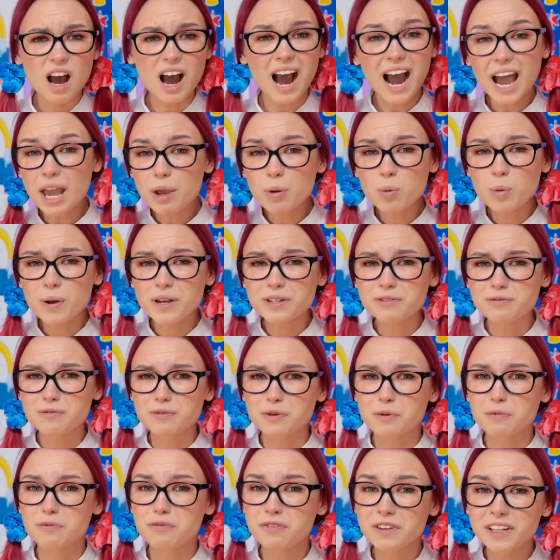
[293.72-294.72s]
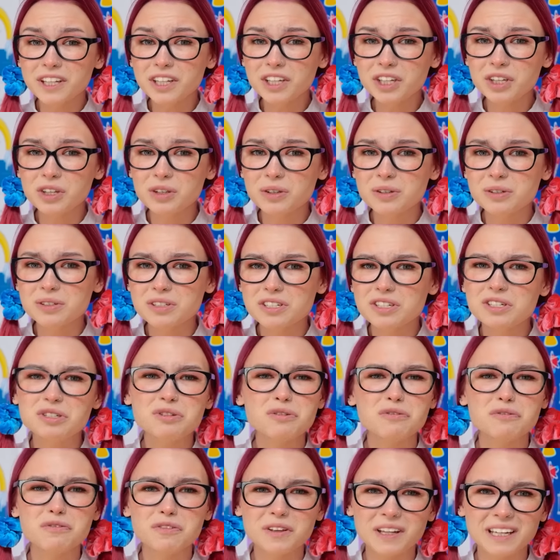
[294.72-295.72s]
I went from feeling
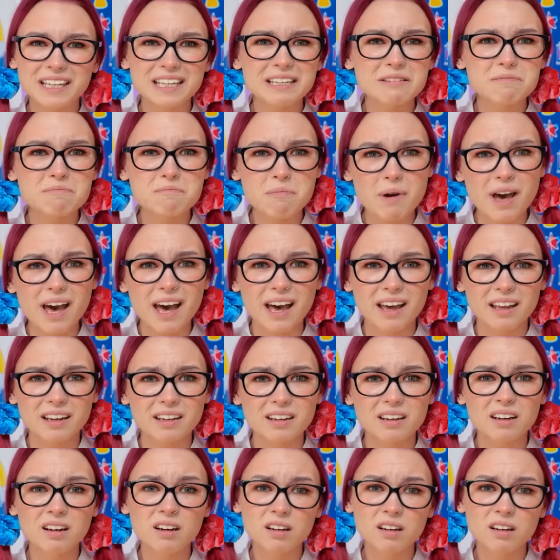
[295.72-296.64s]
good to feeling bad.